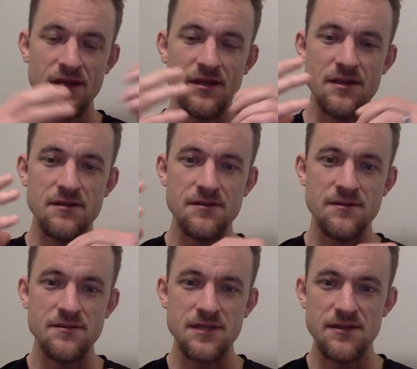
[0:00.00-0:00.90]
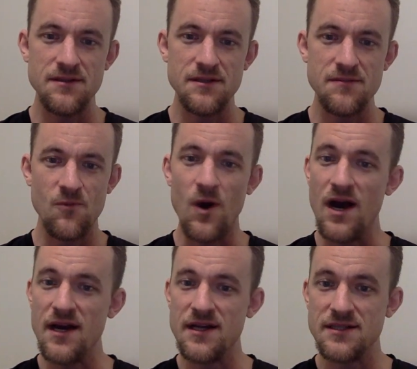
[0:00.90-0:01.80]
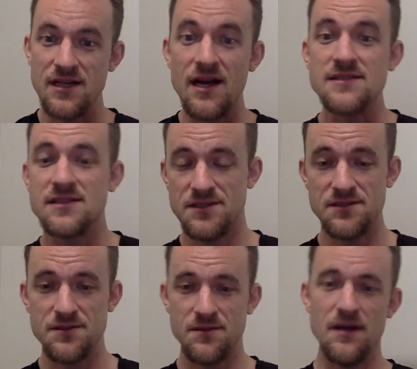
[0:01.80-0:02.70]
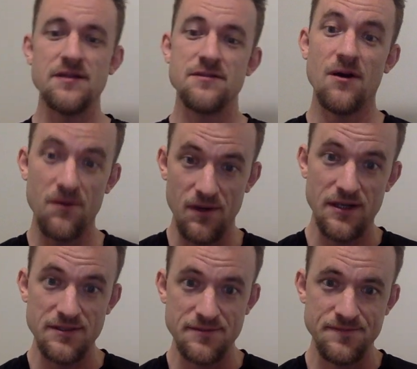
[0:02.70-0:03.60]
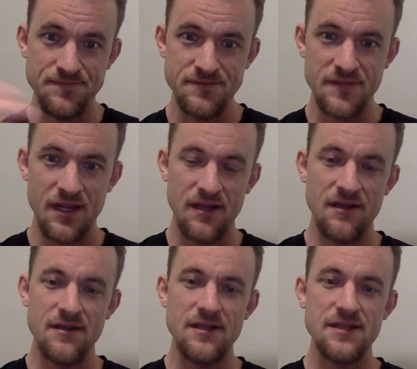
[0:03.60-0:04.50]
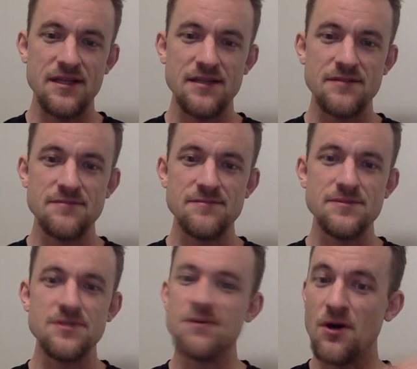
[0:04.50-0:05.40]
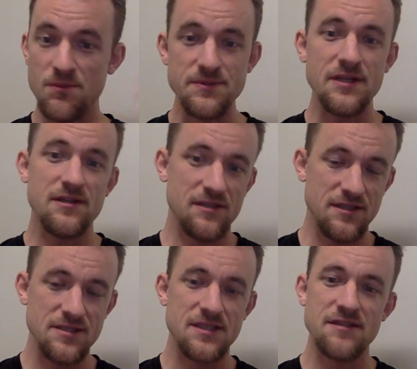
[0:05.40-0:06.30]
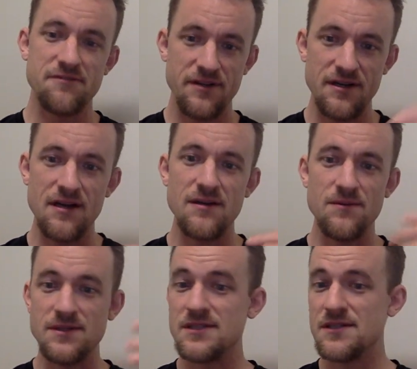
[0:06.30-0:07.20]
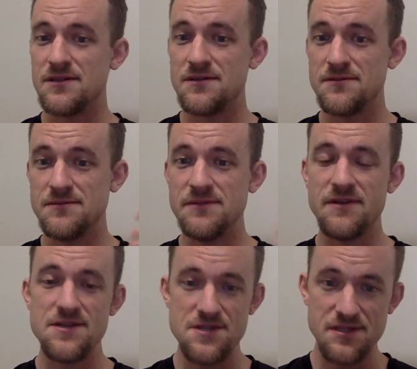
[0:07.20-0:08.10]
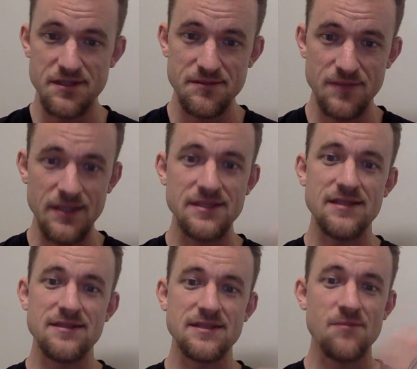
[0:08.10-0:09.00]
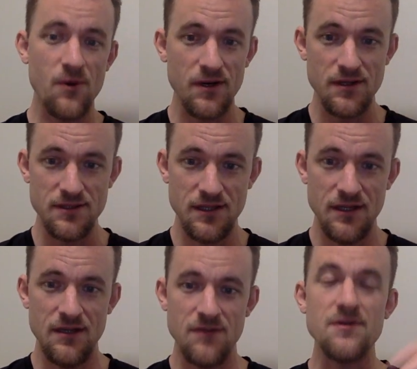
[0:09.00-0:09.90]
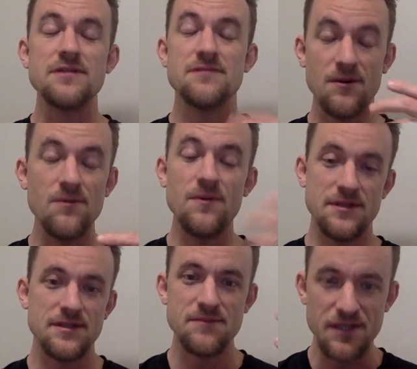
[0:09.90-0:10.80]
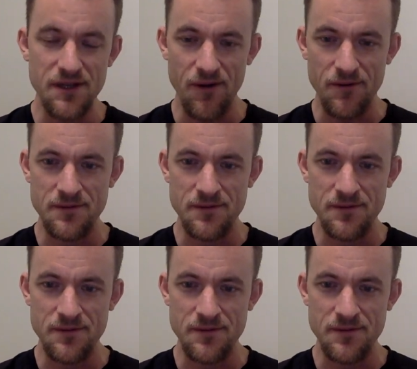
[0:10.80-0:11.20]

You tell them why not to do what you don't want. And then you hope that your learner is going to figure out what to do eventually by telling them more of what you don't want them to do.